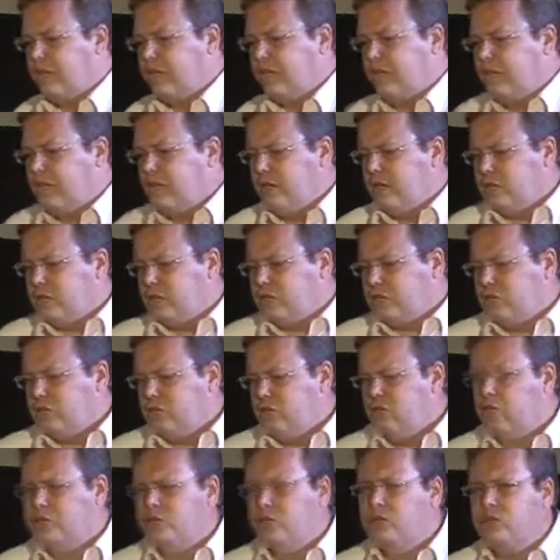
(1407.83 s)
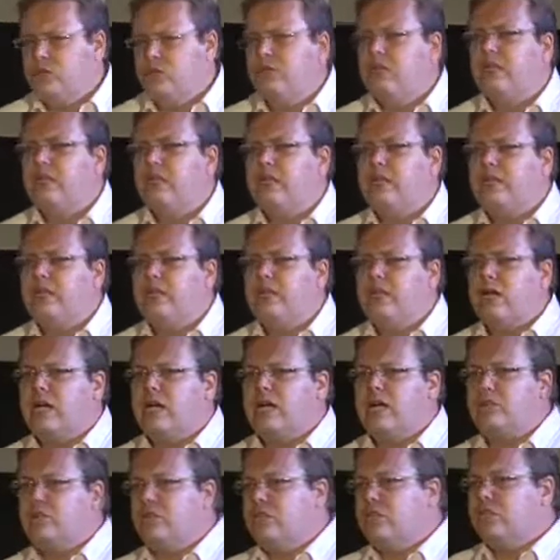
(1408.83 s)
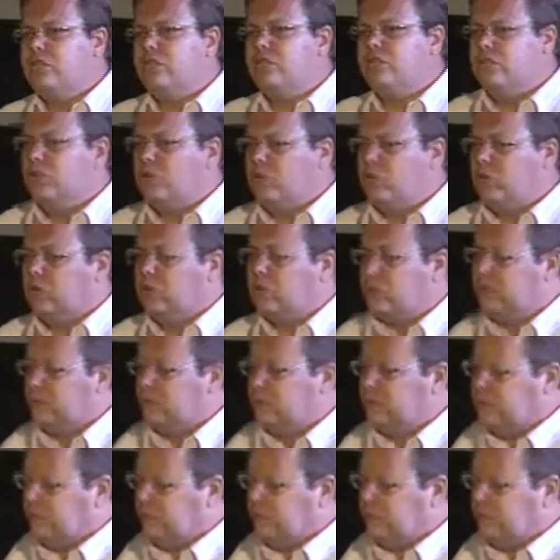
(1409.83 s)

It was also sponsored by the Thai Tourism Board.